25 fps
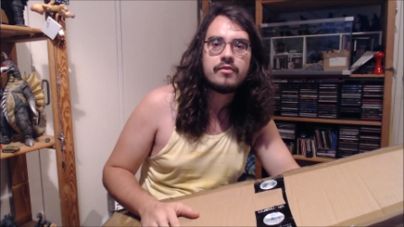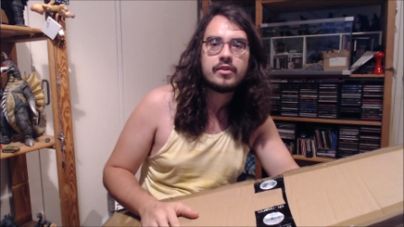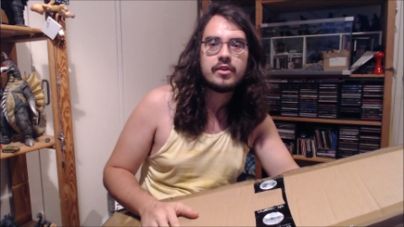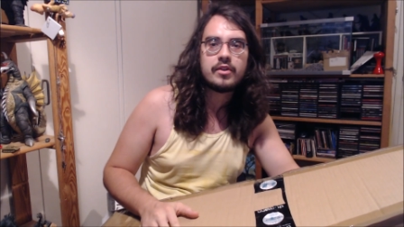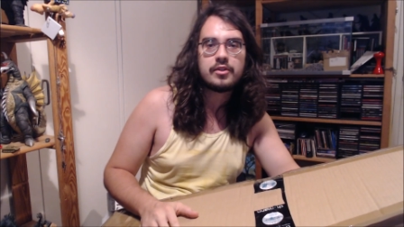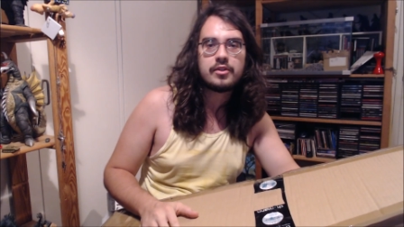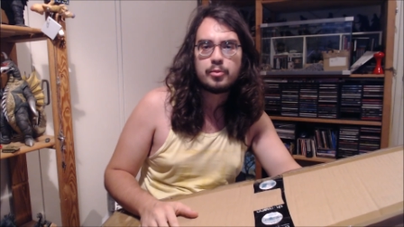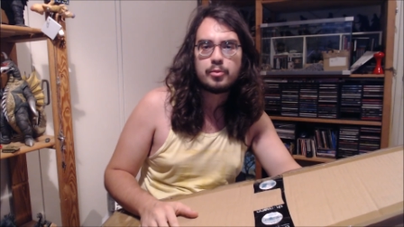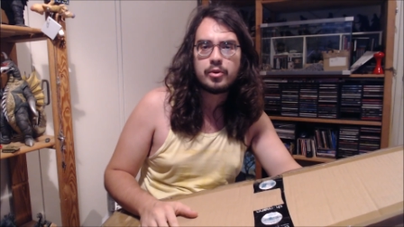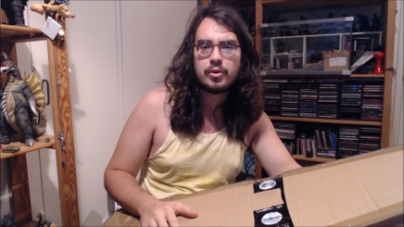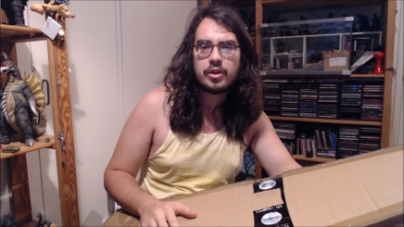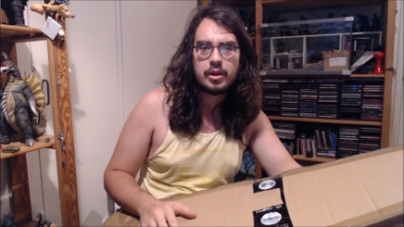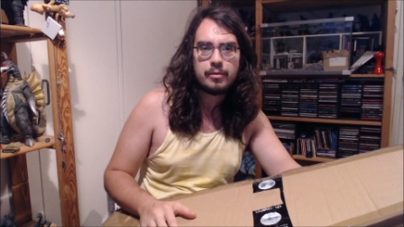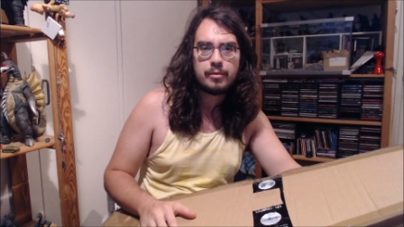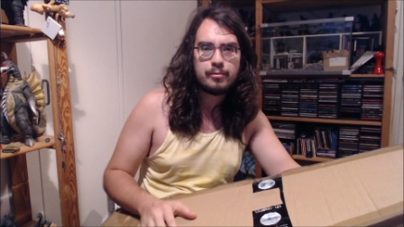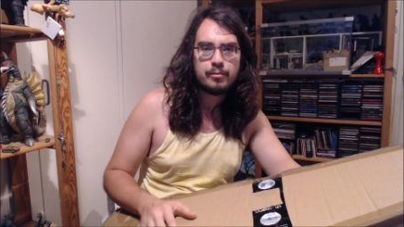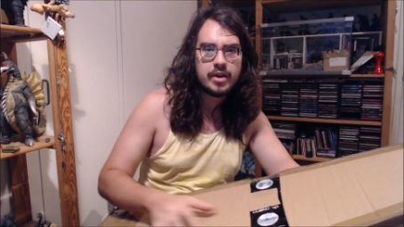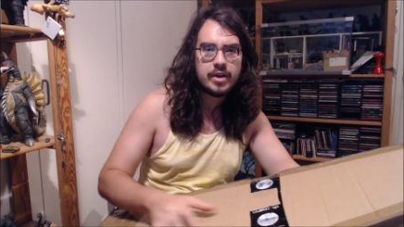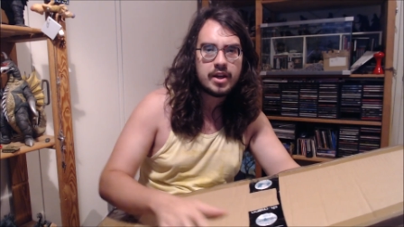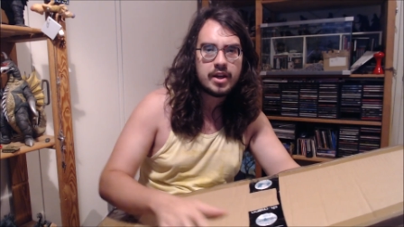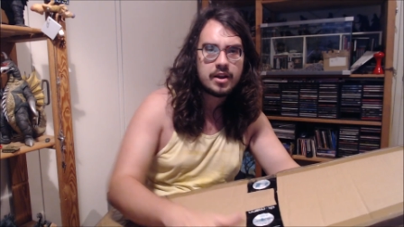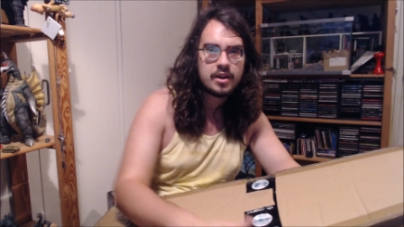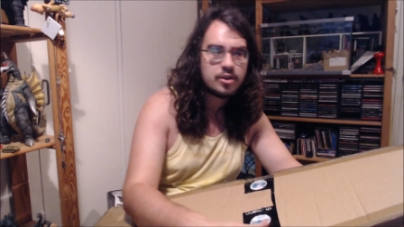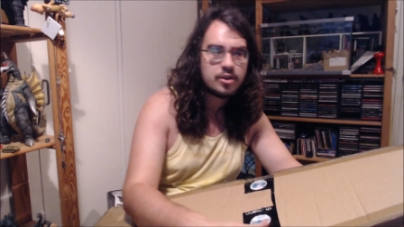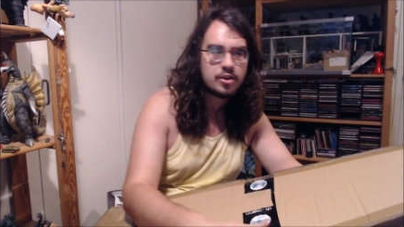It's really
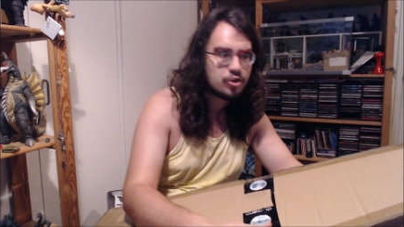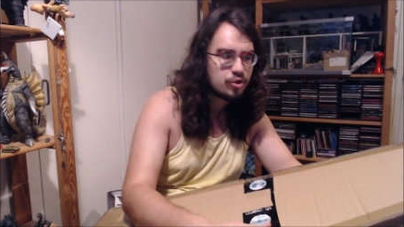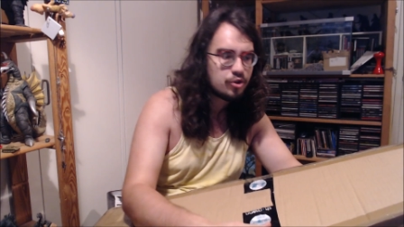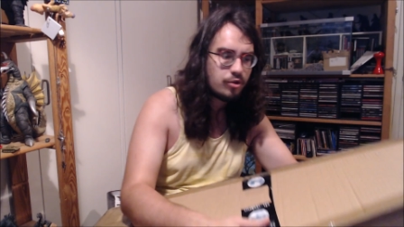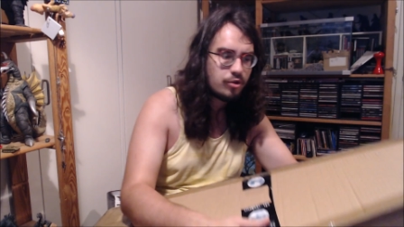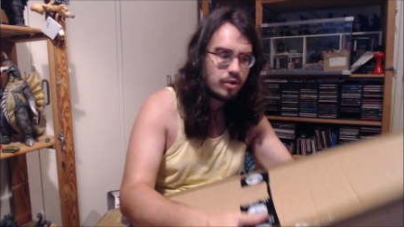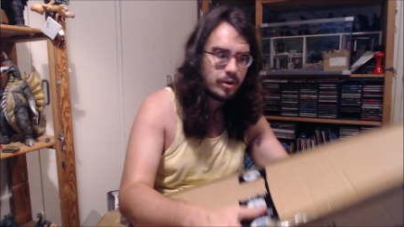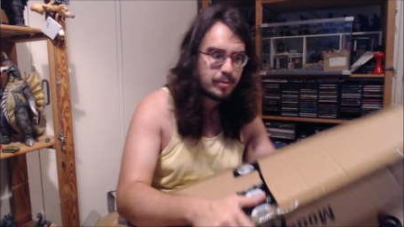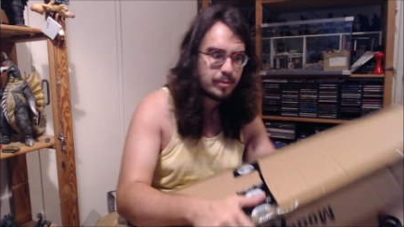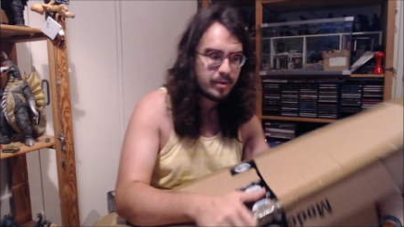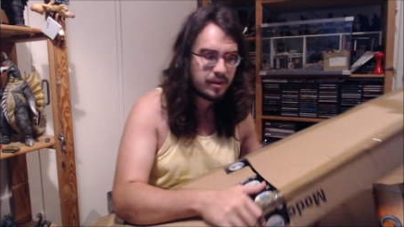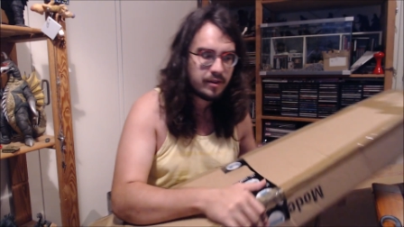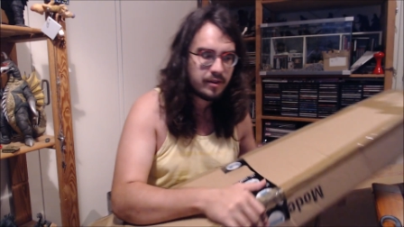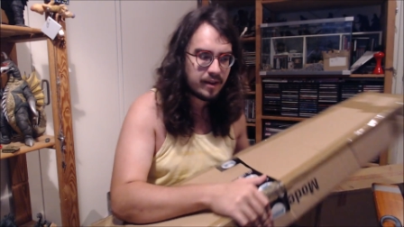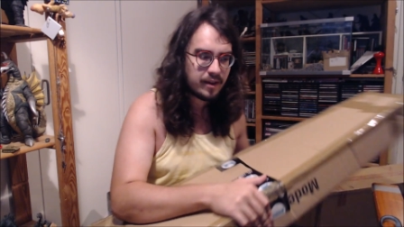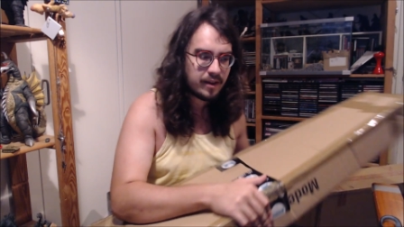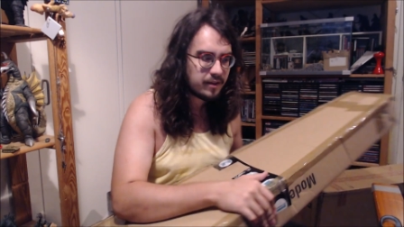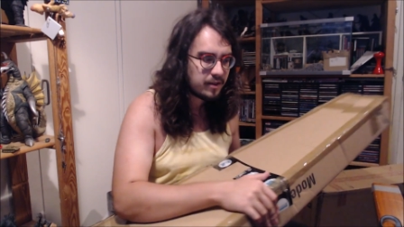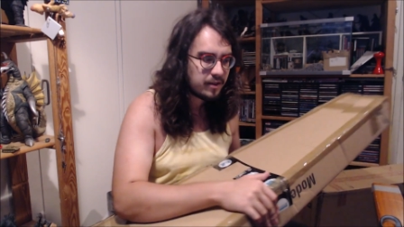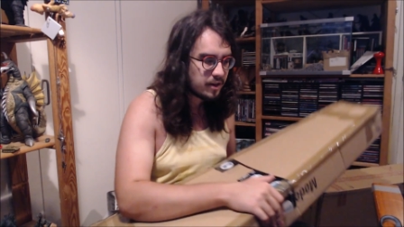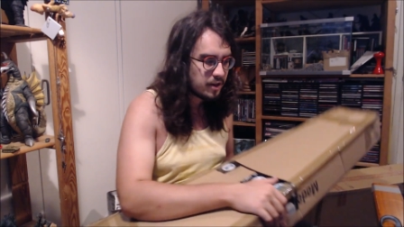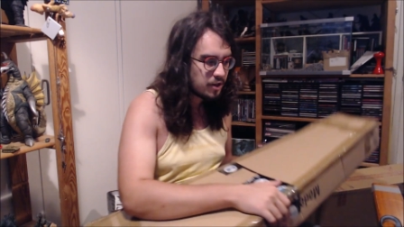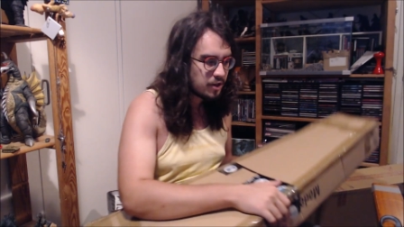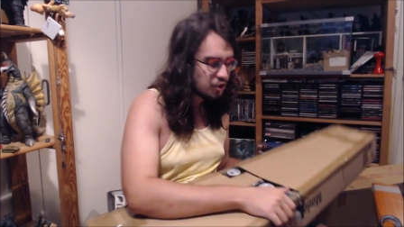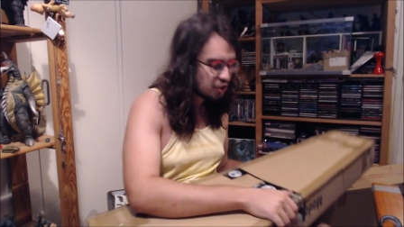big in Europe. It's
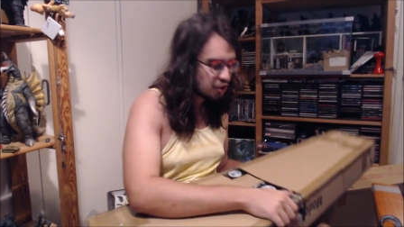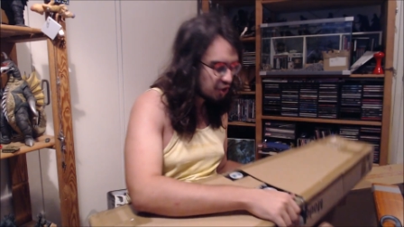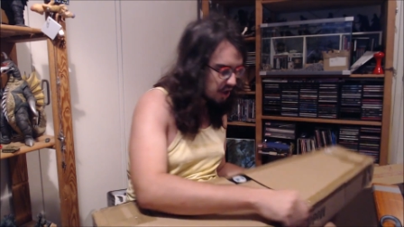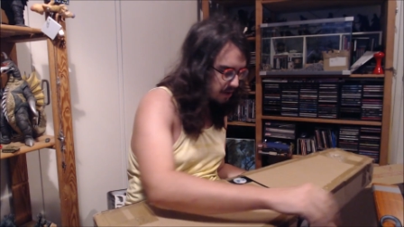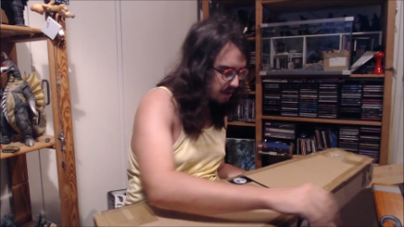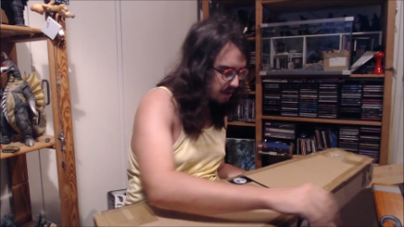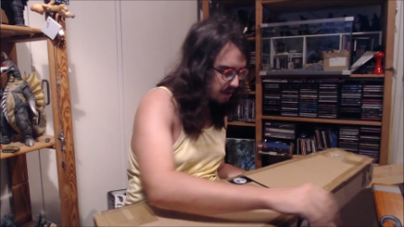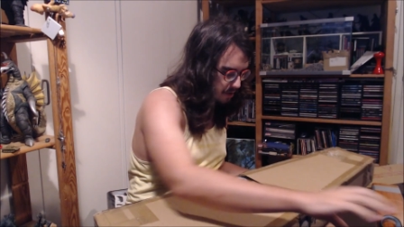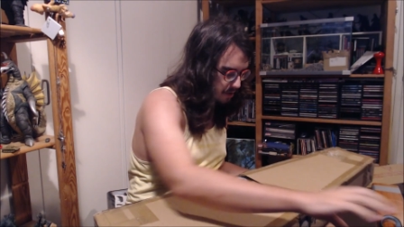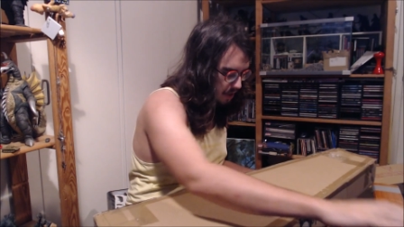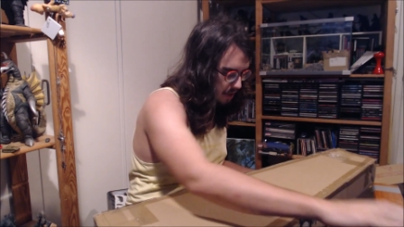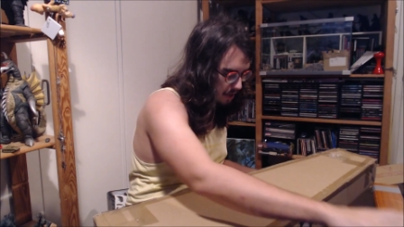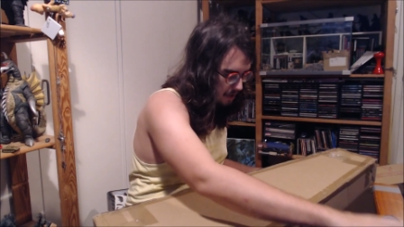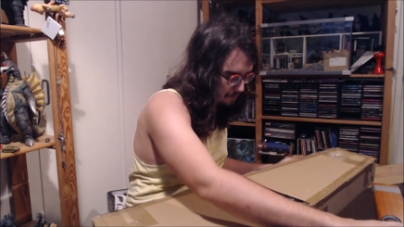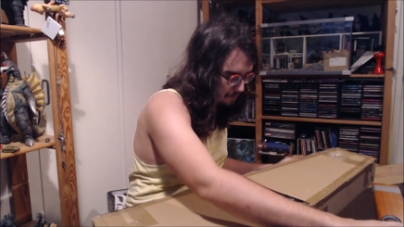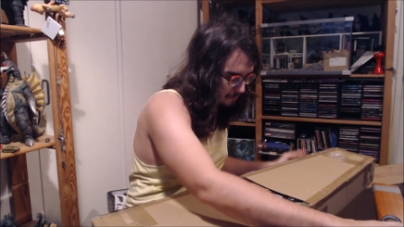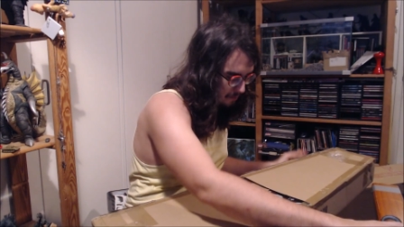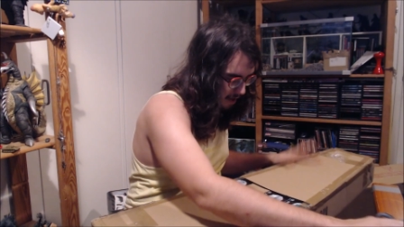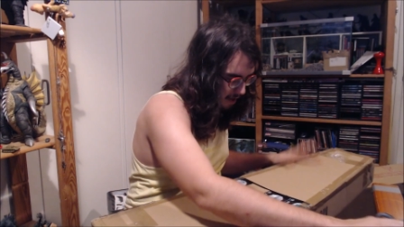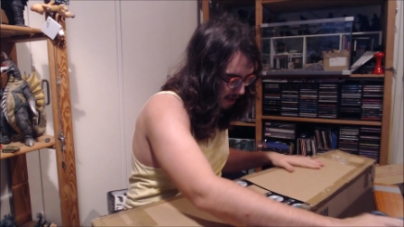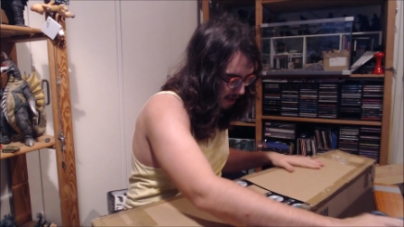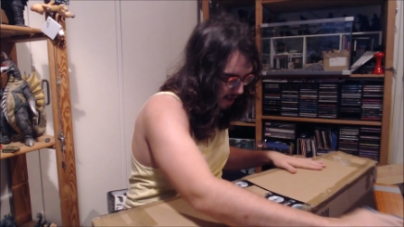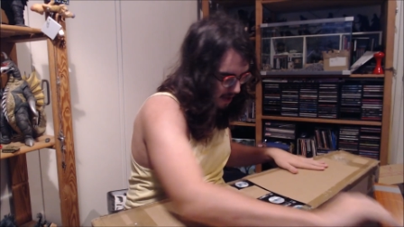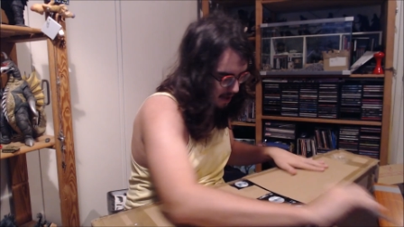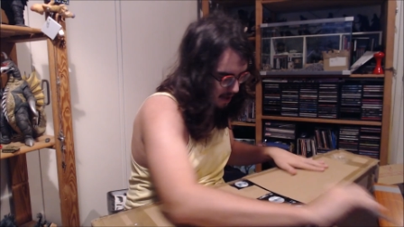centered in Germany,
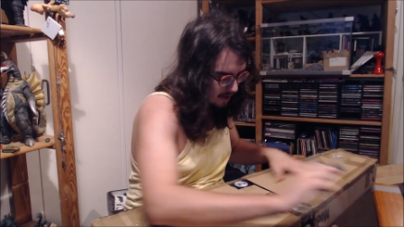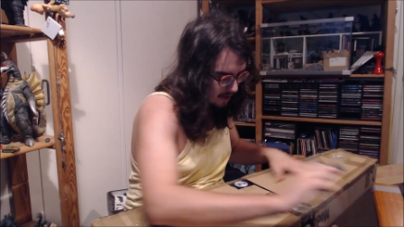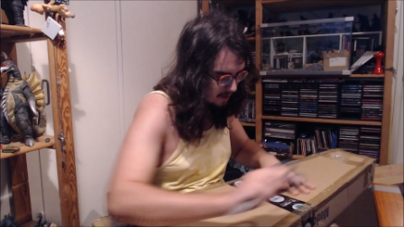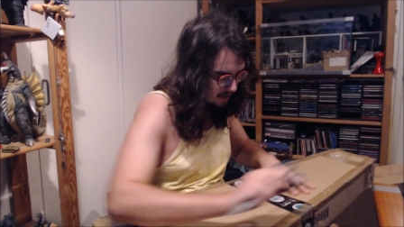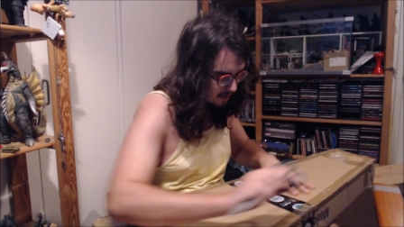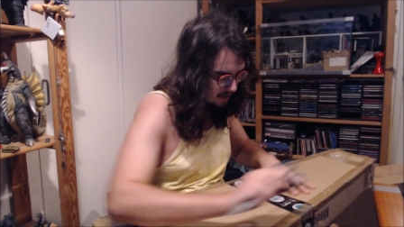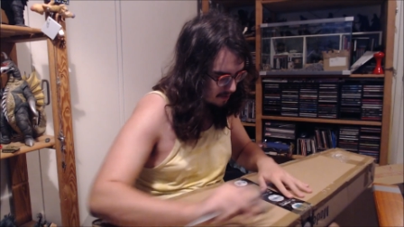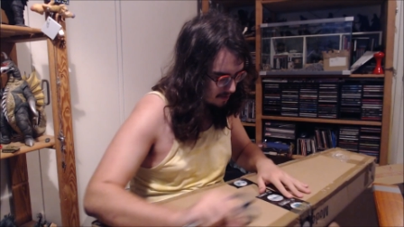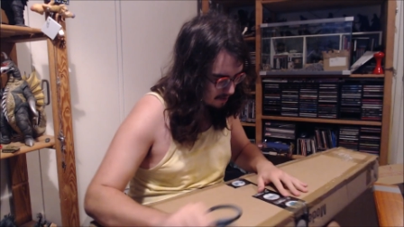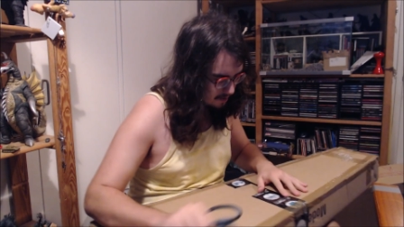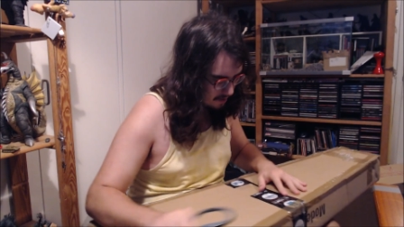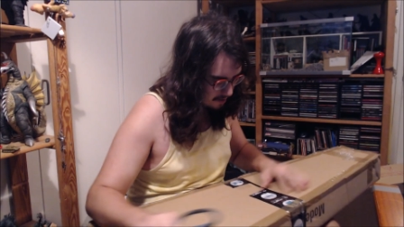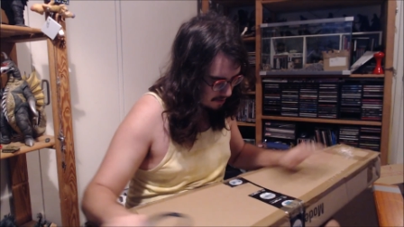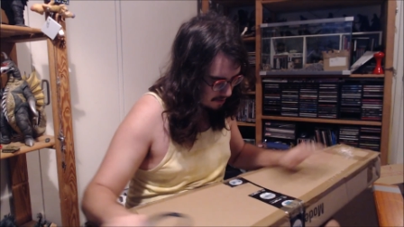and